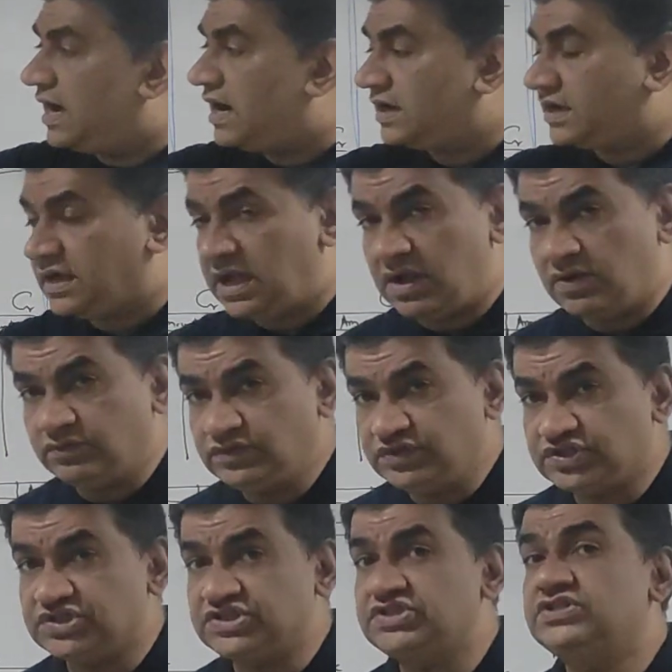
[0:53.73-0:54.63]

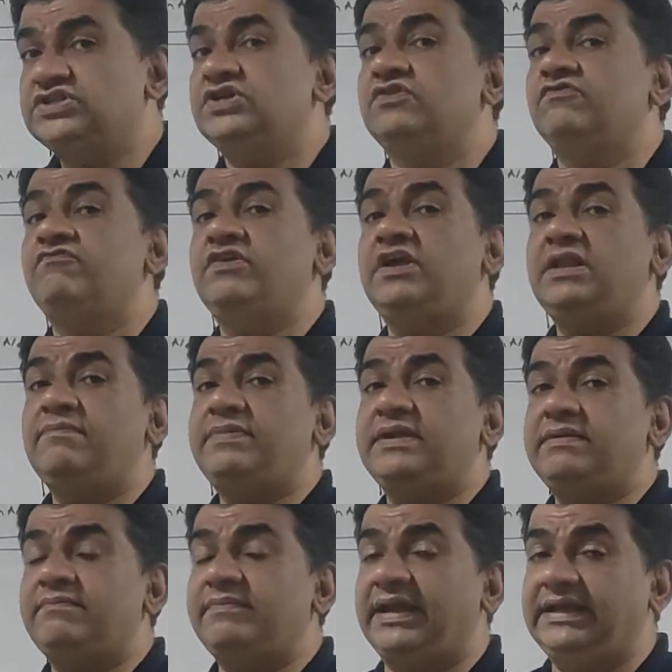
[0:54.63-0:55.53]
accounts will
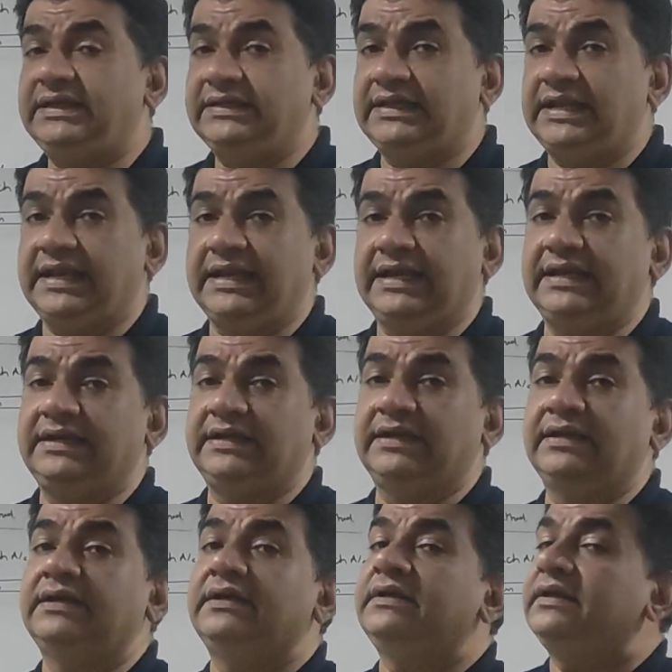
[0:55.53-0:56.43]
be
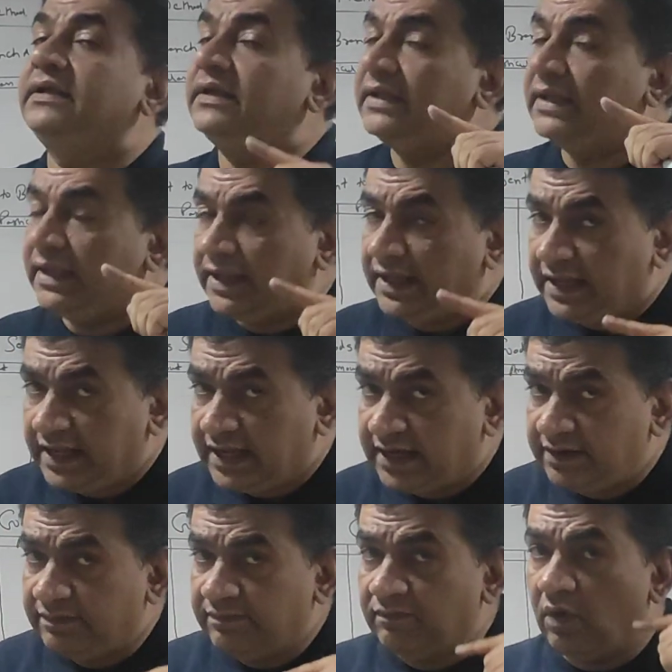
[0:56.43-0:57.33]
maintained
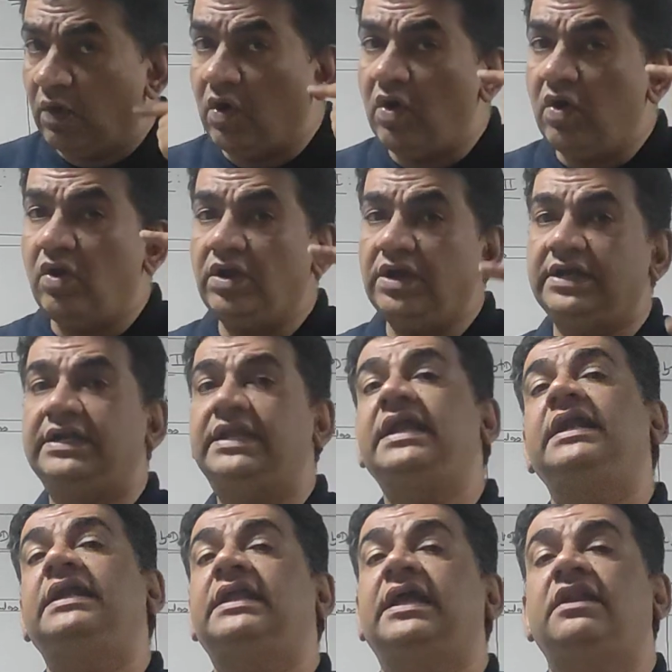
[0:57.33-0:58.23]
in more
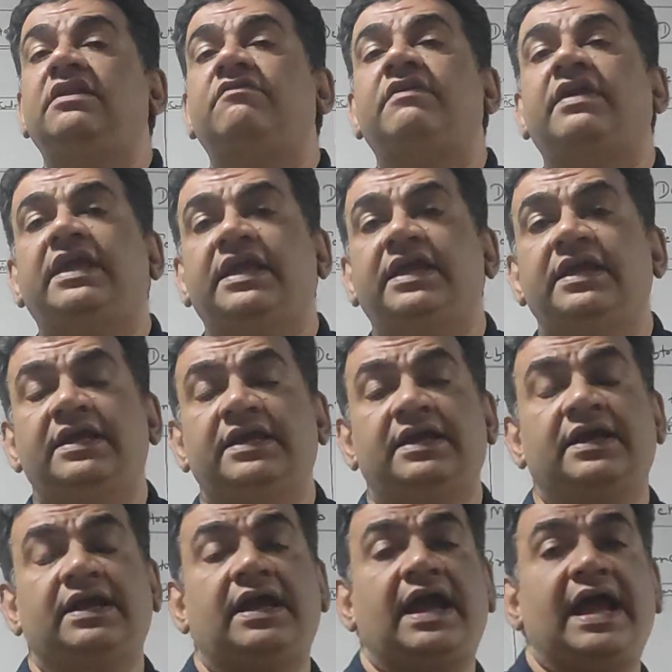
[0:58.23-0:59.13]
detailed way
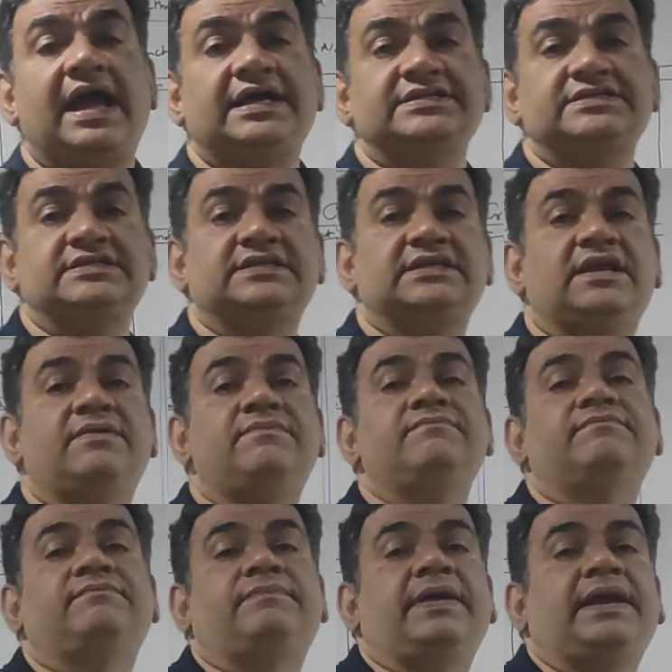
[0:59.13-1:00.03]
as
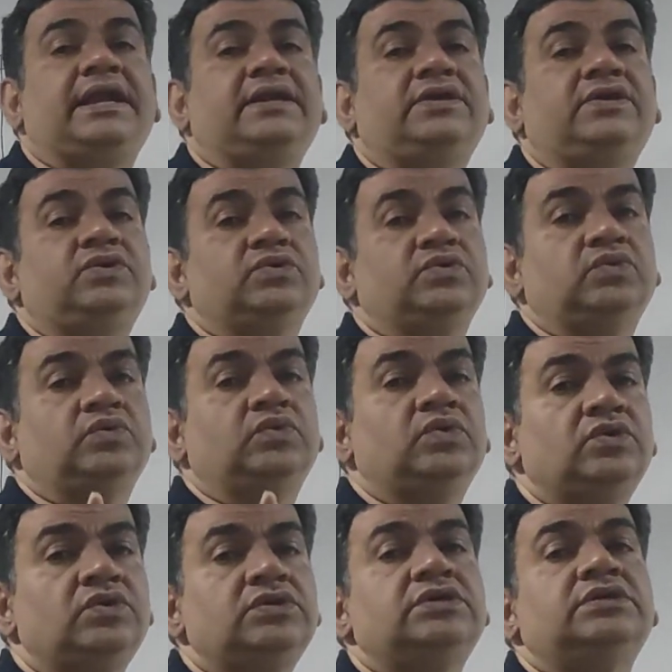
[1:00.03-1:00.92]
compared
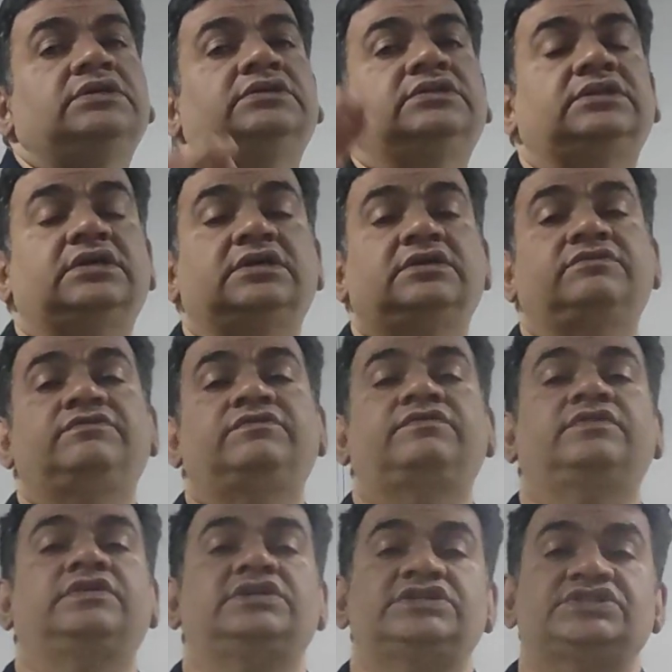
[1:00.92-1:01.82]
to the
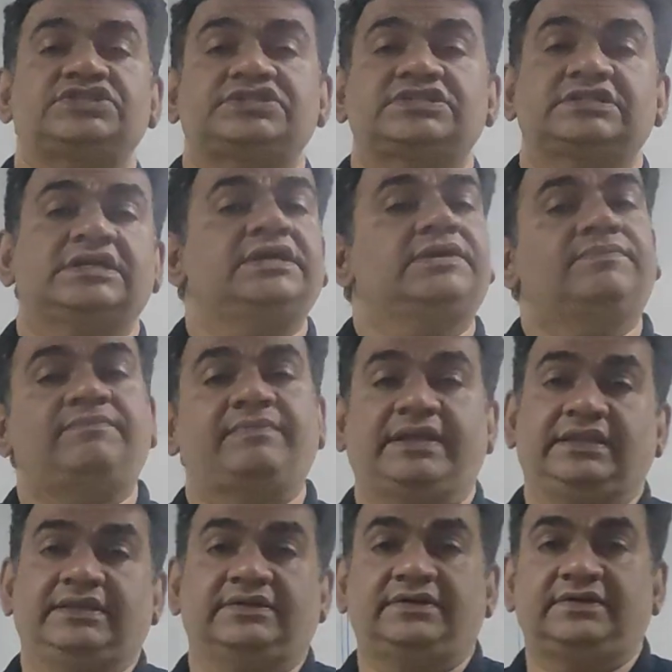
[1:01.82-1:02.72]
first
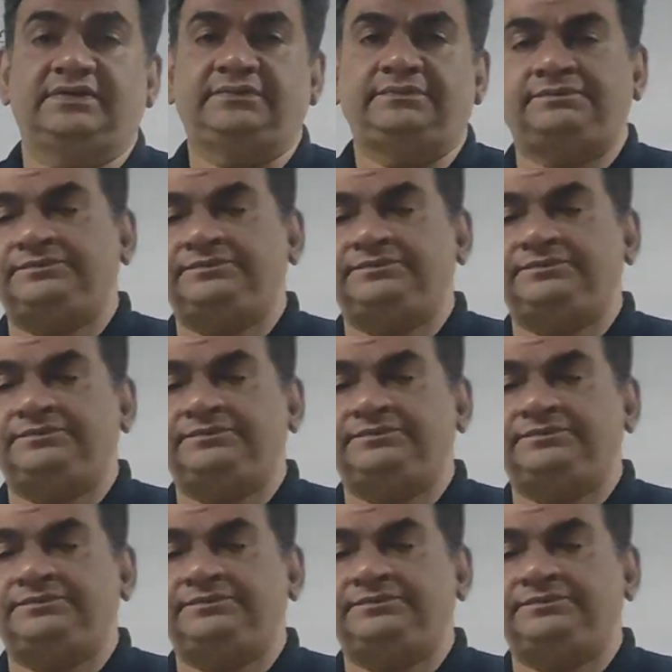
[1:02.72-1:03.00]
method.